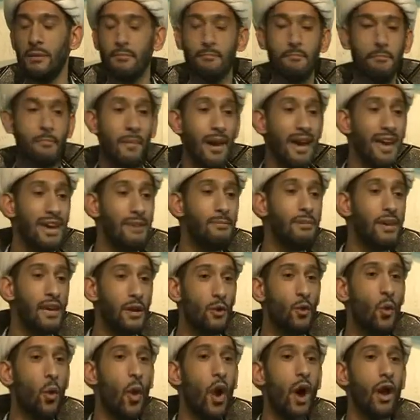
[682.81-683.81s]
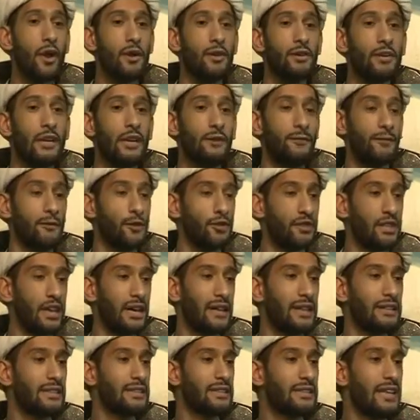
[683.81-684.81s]
Maybe one, if you
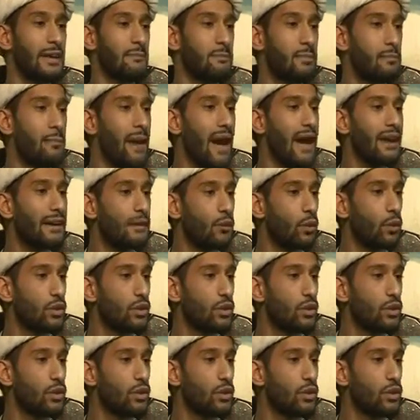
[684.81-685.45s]
take a step back,